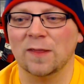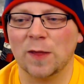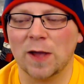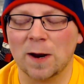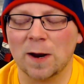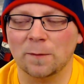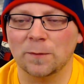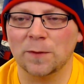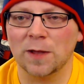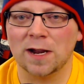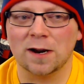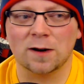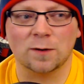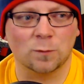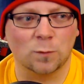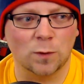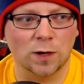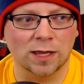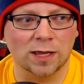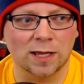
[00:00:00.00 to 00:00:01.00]
They are
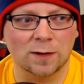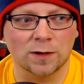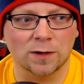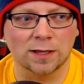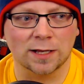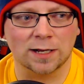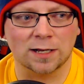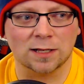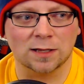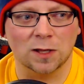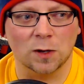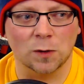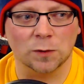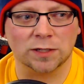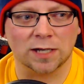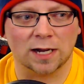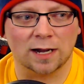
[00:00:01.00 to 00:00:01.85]
really, really close,